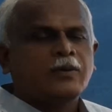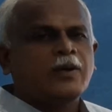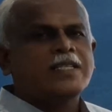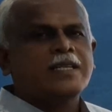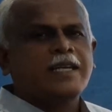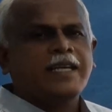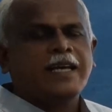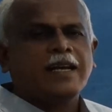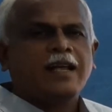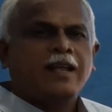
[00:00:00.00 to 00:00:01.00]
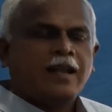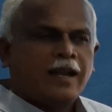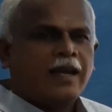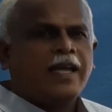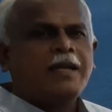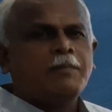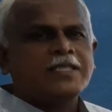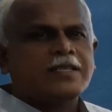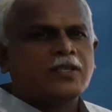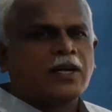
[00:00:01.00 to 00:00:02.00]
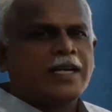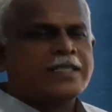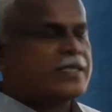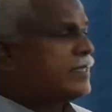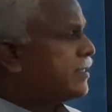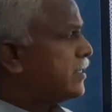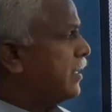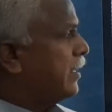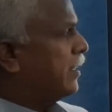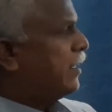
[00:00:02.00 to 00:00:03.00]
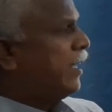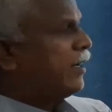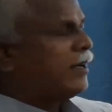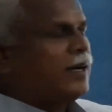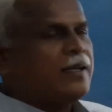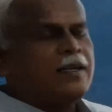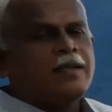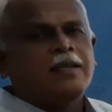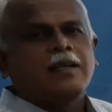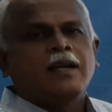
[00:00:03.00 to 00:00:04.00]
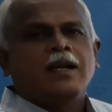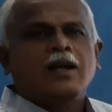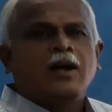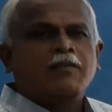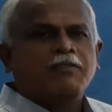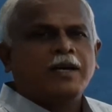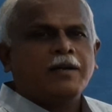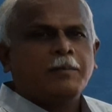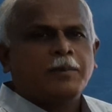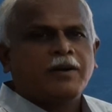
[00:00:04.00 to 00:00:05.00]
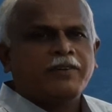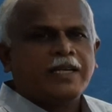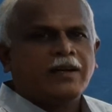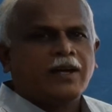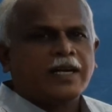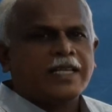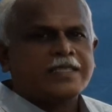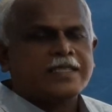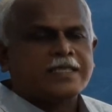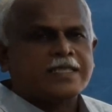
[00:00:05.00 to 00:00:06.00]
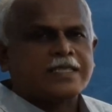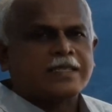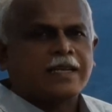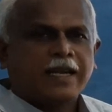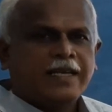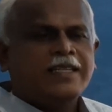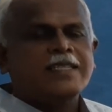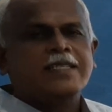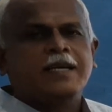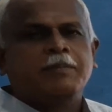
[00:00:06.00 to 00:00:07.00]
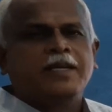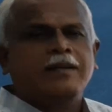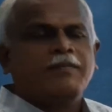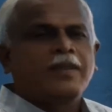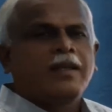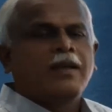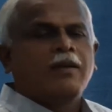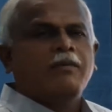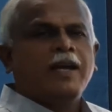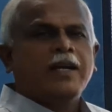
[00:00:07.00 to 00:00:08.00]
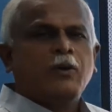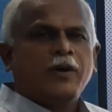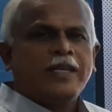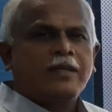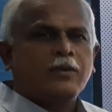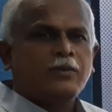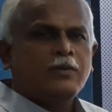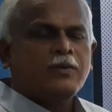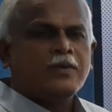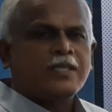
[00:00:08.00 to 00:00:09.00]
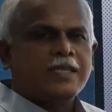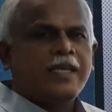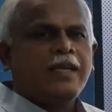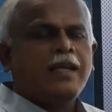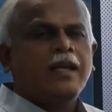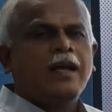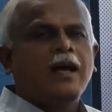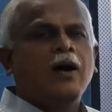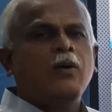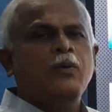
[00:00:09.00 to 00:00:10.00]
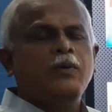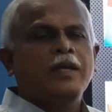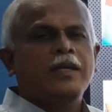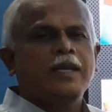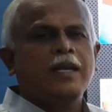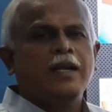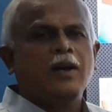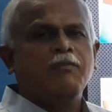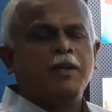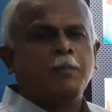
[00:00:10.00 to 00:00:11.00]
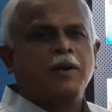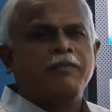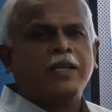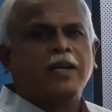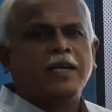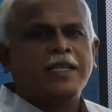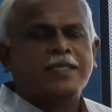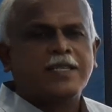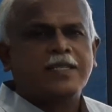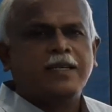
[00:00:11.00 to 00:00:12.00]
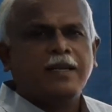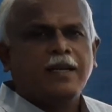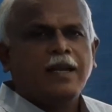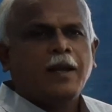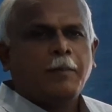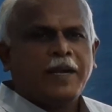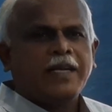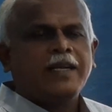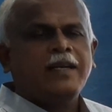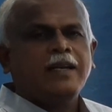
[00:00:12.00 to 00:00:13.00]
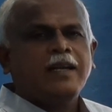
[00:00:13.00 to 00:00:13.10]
once in a year. Like business organizations, they are called not-for-profit organizations. In this chapter, we are going to see how a not-for-profit organization maintain